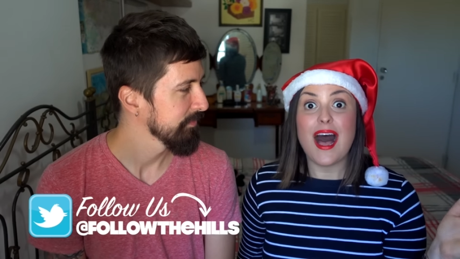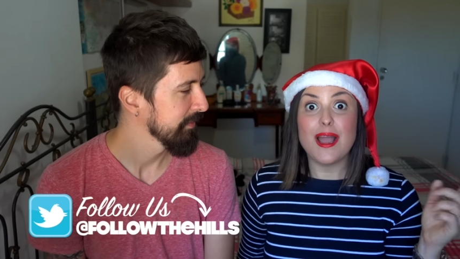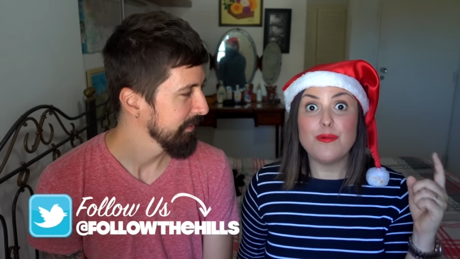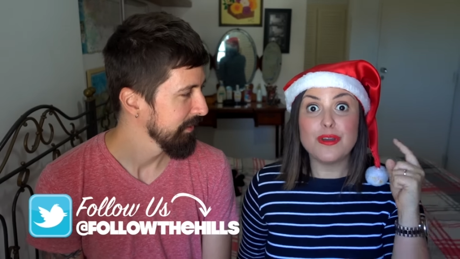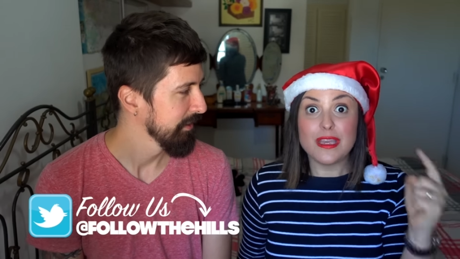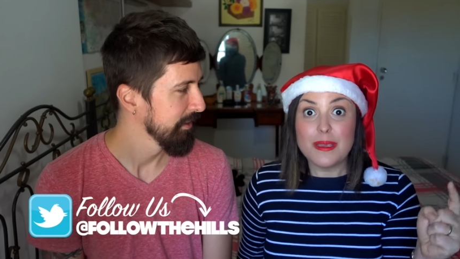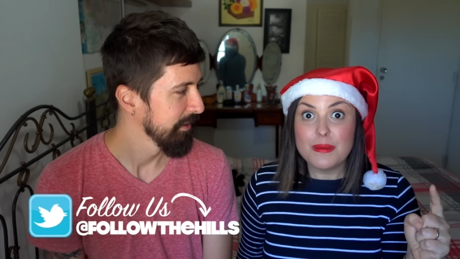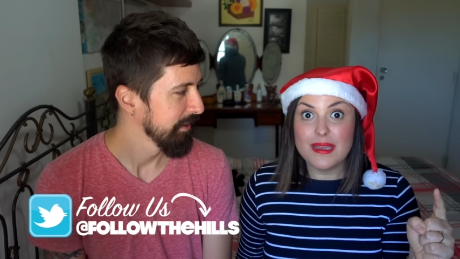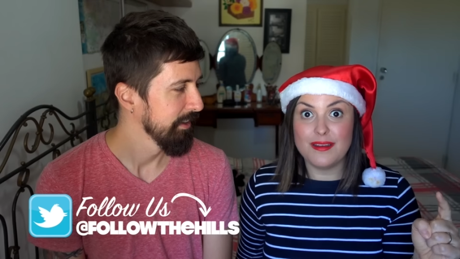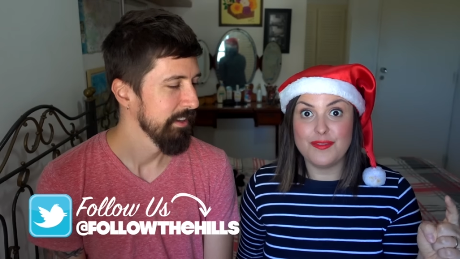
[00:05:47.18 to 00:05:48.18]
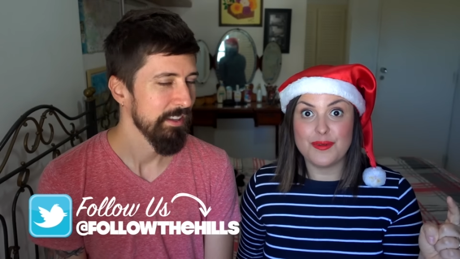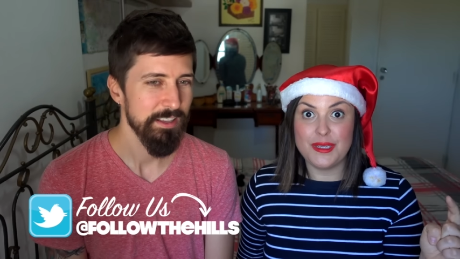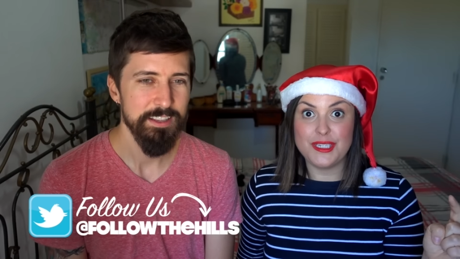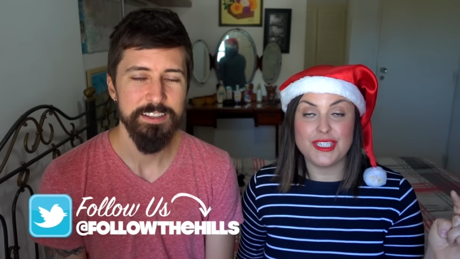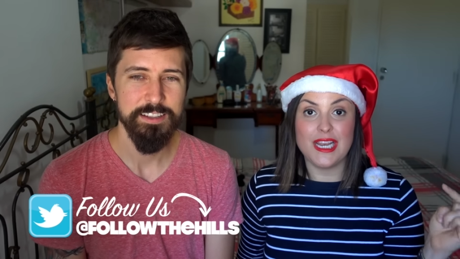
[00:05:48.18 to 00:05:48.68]
Speaker 1: I will keep that
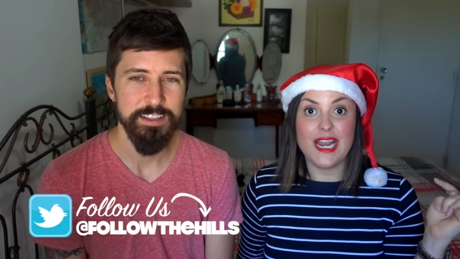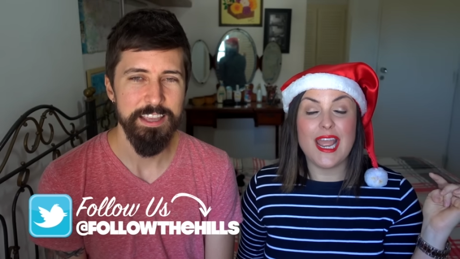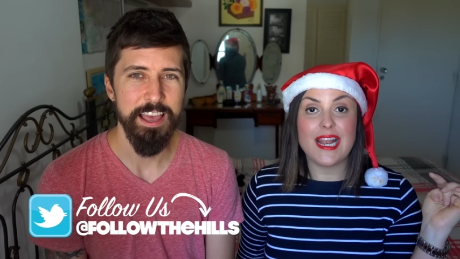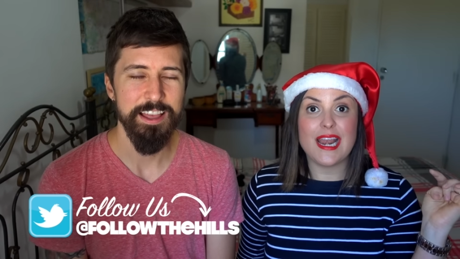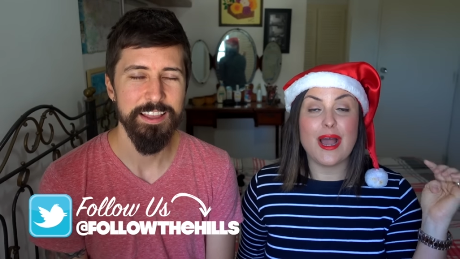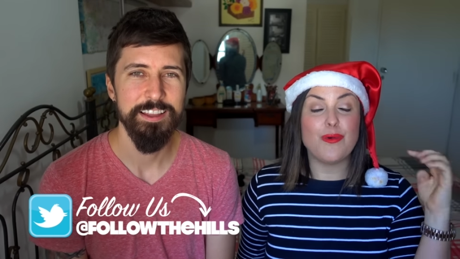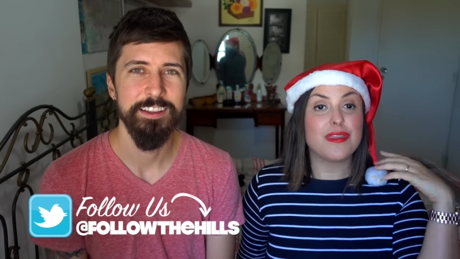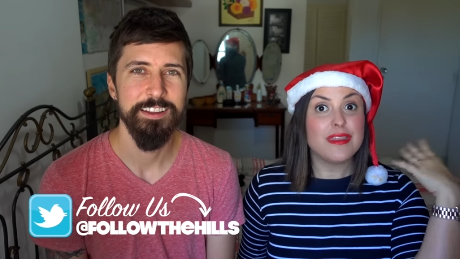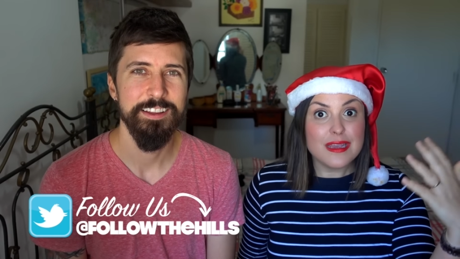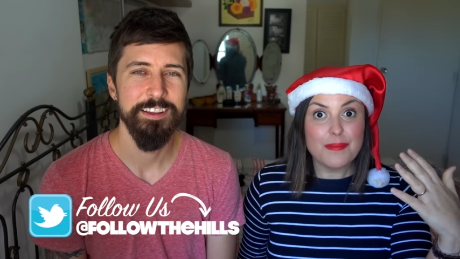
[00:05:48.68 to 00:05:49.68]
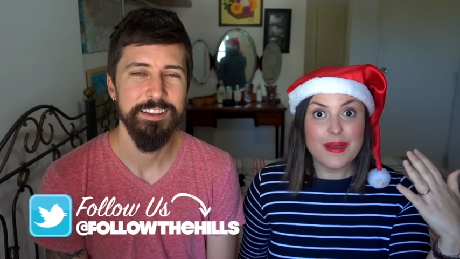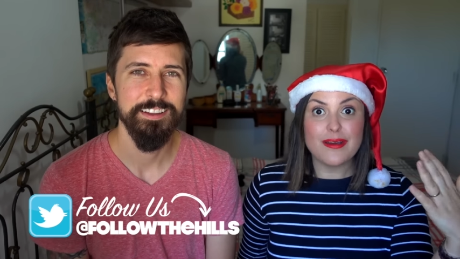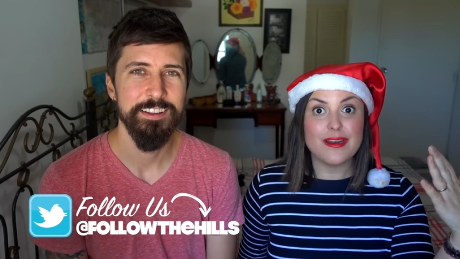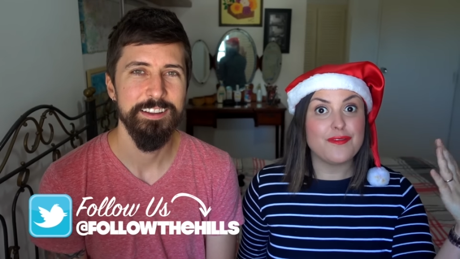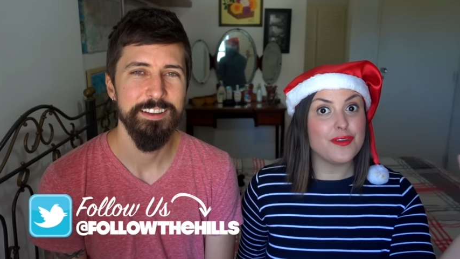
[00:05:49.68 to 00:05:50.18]
information and yeah. then I'll think
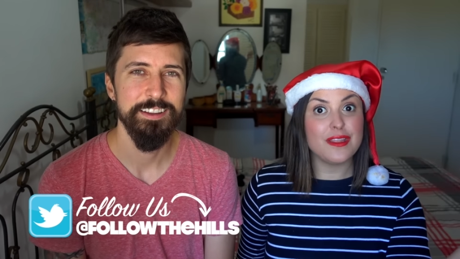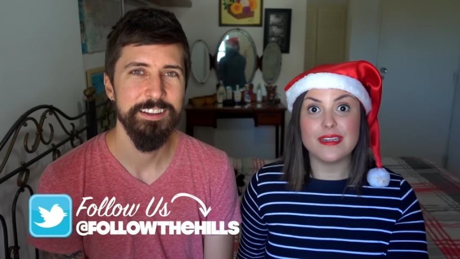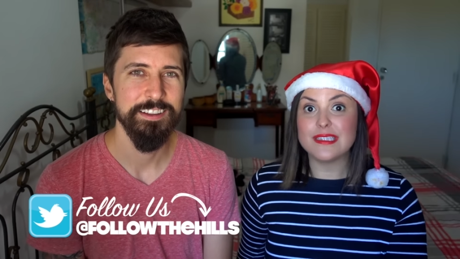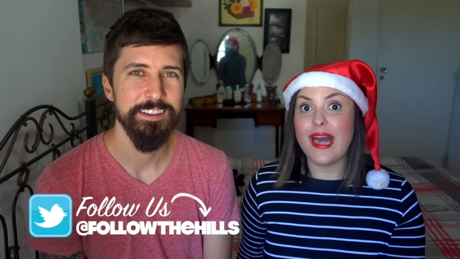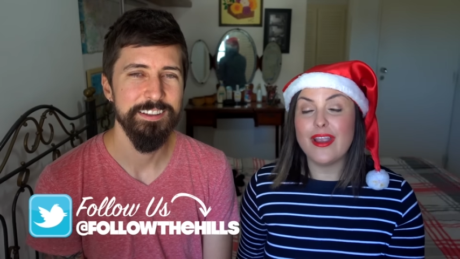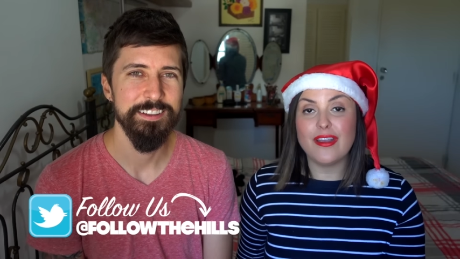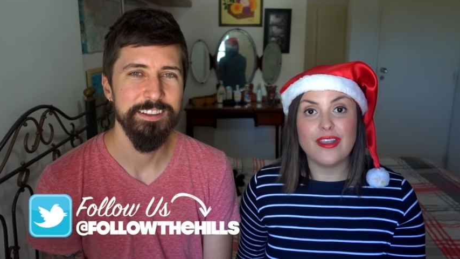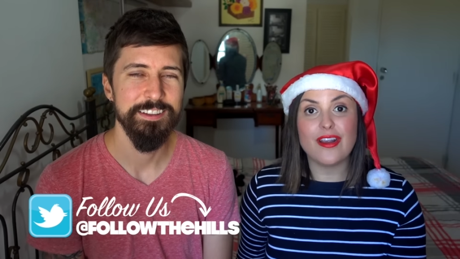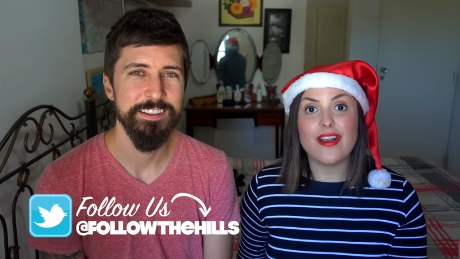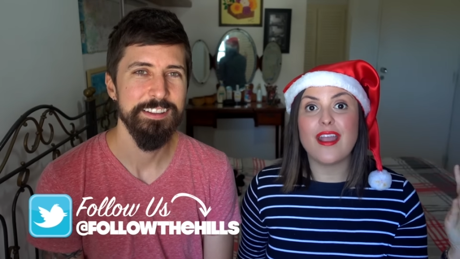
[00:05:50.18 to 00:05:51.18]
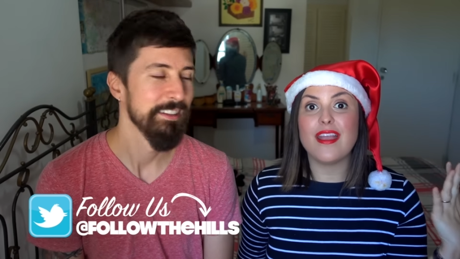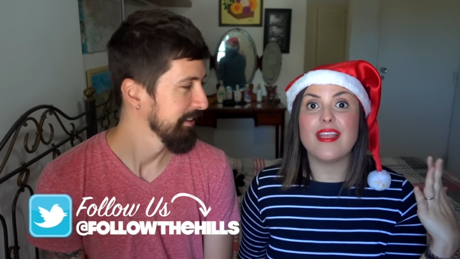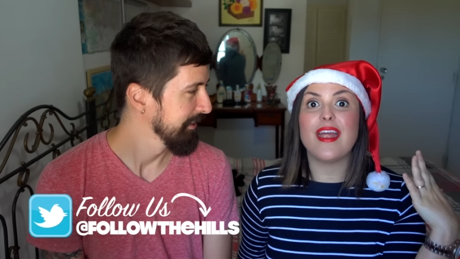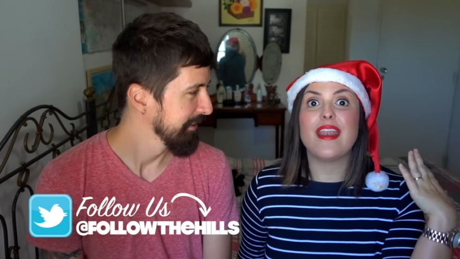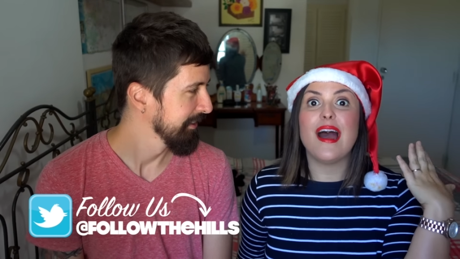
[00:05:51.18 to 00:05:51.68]
about it for the entire year
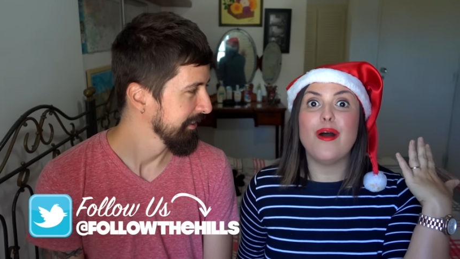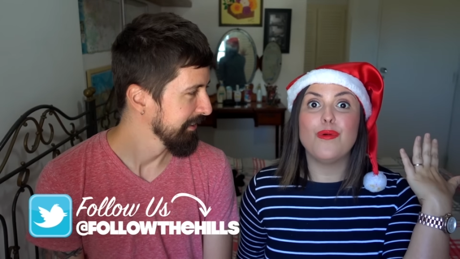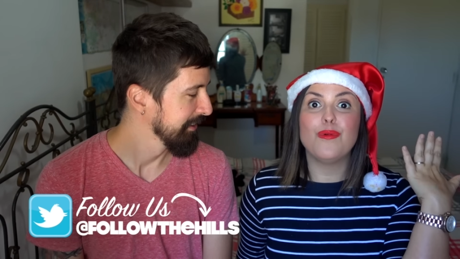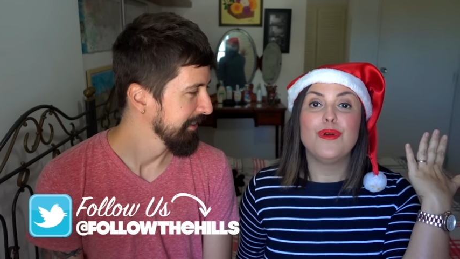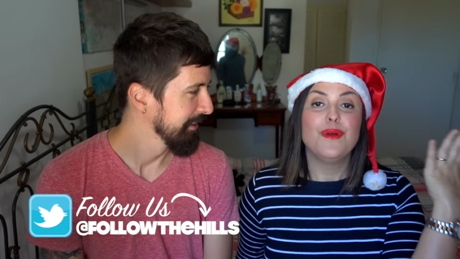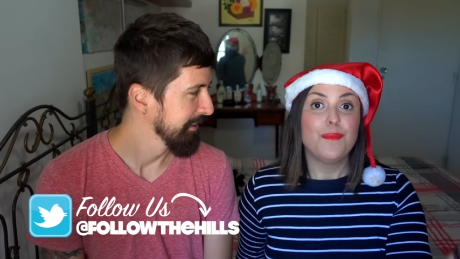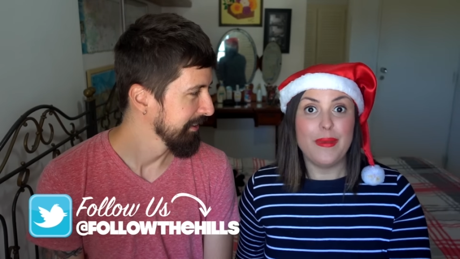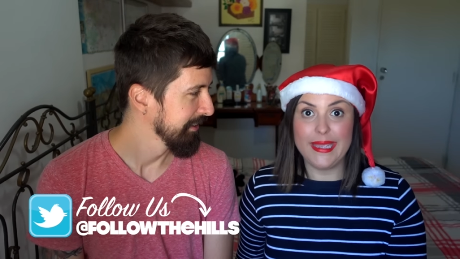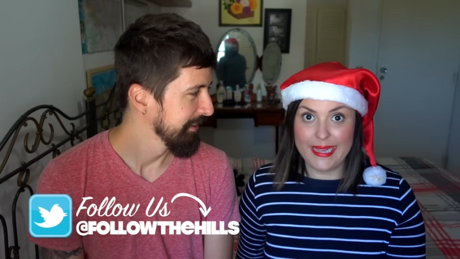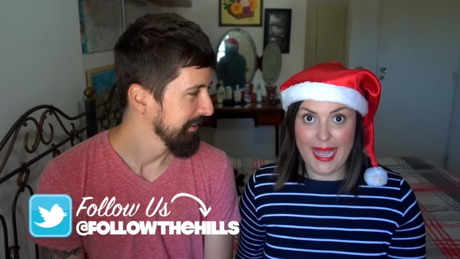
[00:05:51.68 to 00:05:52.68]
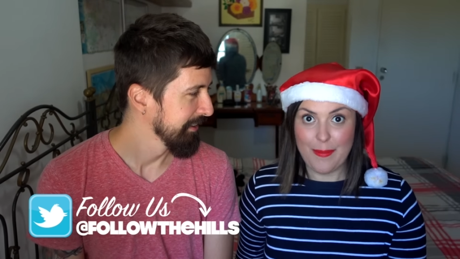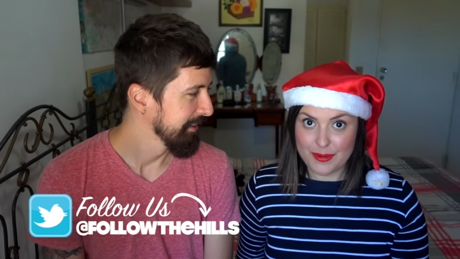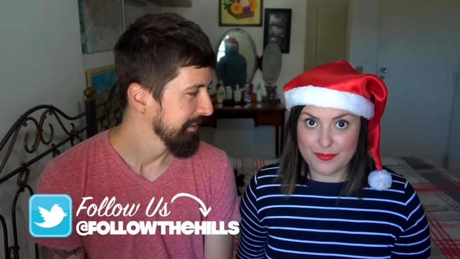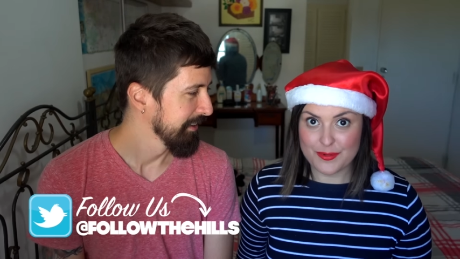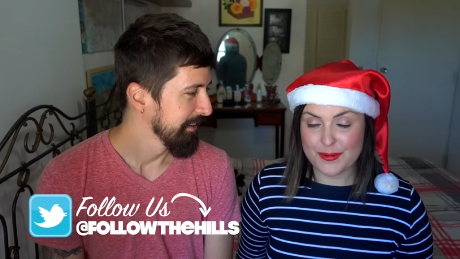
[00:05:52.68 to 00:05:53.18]
and then I'll make it
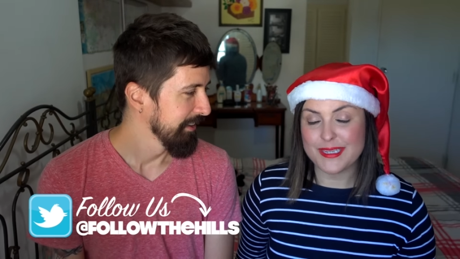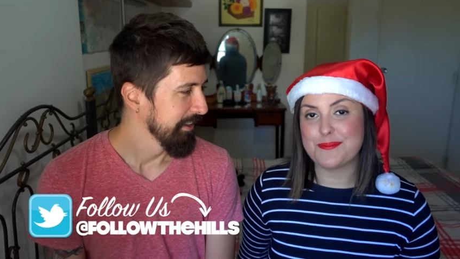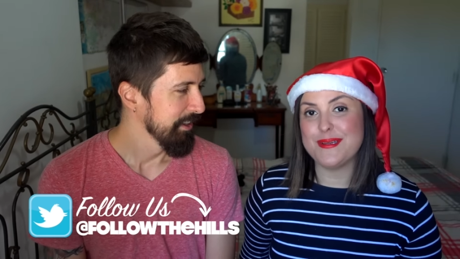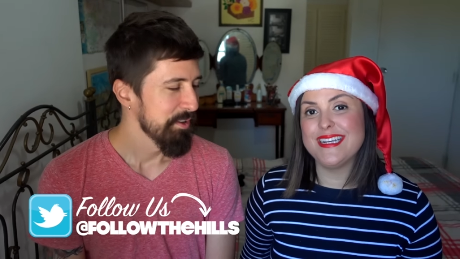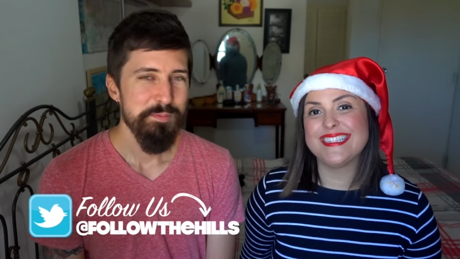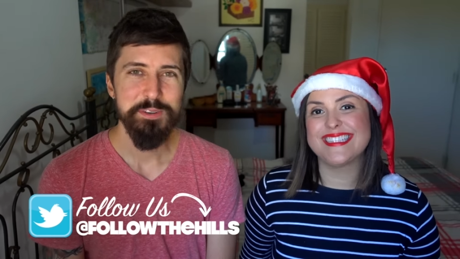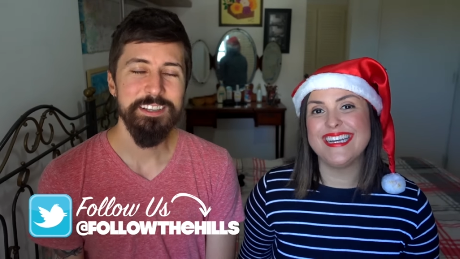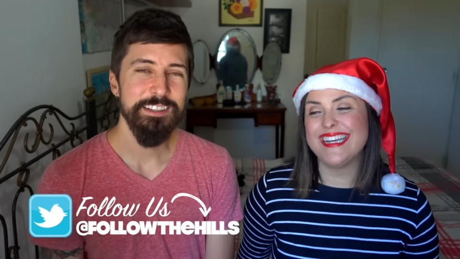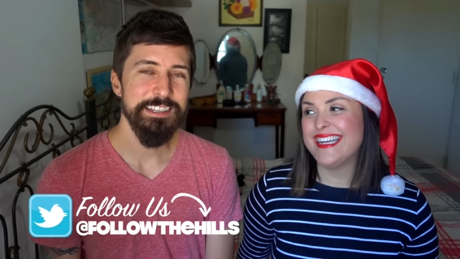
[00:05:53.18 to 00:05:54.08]
happen for Christmas. Priscilla